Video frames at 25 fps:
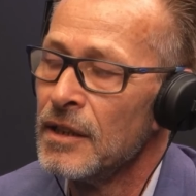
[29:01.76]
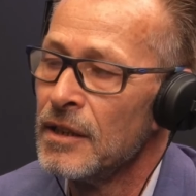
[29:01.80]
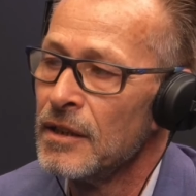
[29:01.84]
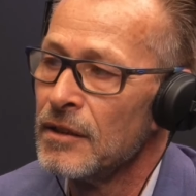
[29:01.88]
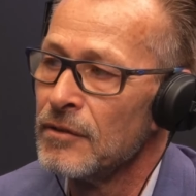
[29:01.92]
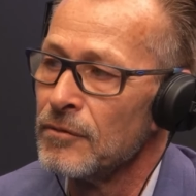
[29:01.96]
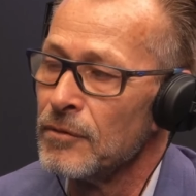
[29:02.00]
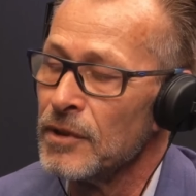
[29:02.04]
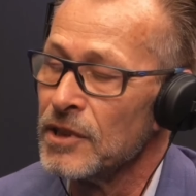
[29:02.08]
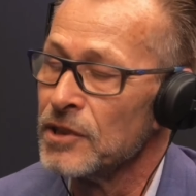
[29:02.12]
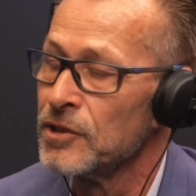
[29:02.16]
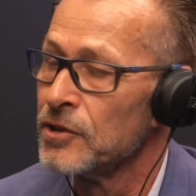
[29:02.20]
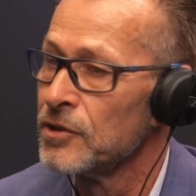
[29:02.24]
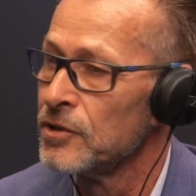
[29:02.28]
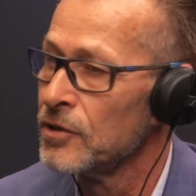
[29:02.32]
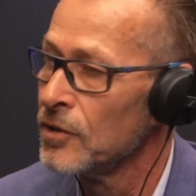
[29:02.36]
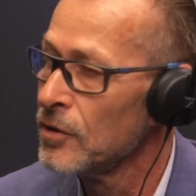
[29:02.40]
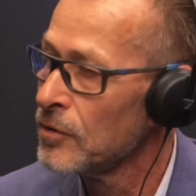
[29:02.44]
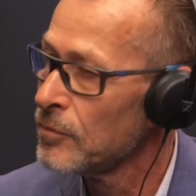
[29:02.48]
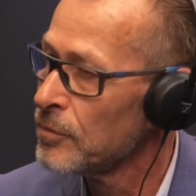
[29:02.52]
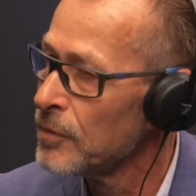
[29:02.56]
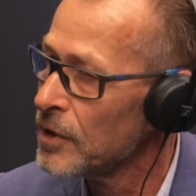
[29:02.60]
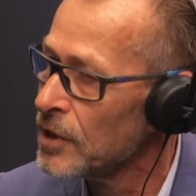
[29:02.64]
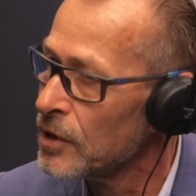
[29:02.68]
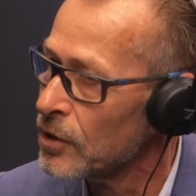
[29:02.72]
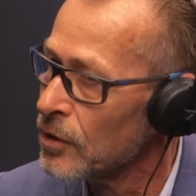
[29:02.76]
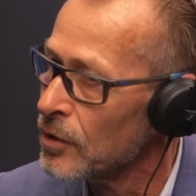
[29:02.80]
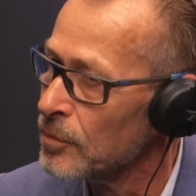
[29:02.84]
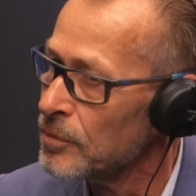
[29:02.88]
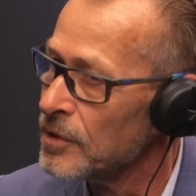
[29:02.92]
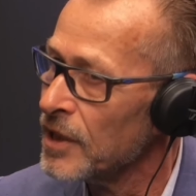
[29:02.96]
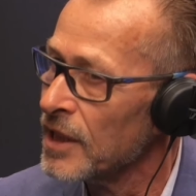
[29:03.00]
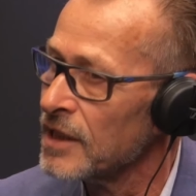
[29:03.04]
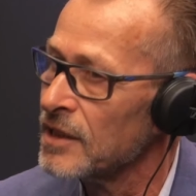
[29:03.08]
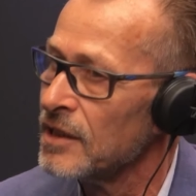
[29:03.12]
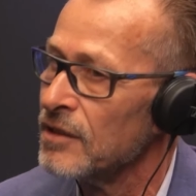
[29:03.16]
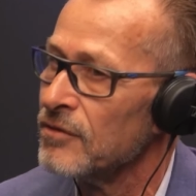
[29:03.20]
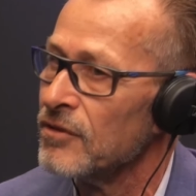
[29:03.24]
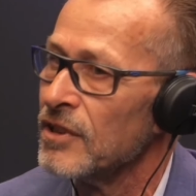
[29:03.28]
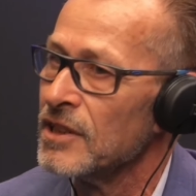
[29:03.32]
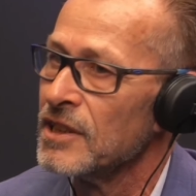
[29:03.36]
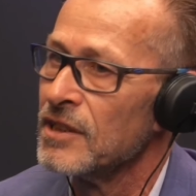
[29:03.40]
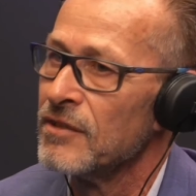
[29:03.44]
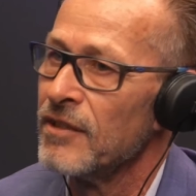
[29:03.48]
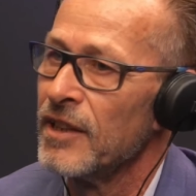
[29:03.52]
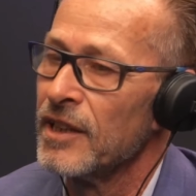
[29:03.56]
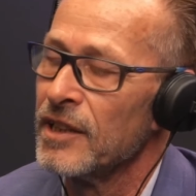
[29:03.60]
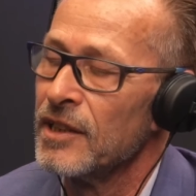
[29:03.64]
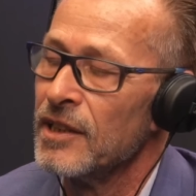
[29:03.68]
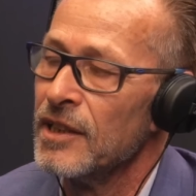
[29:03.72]
which should be your objective as
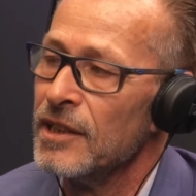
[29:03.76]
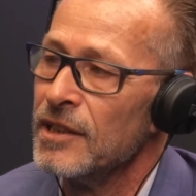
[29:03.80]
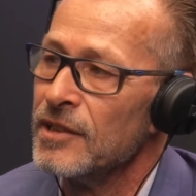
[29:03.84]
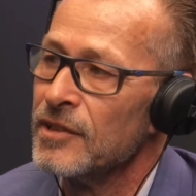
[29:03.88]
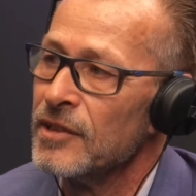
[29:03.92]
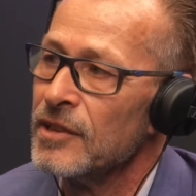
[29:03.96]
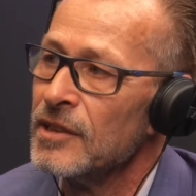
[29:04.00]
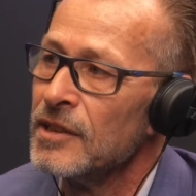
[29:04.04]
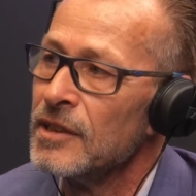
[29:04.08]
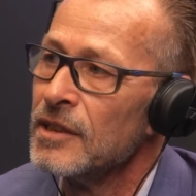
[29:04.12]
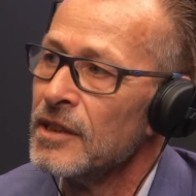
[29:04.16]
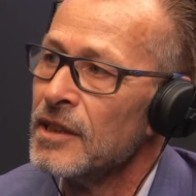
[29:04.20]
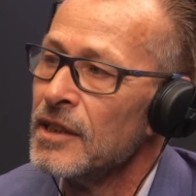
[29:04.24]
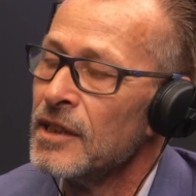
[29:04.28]
a regulator,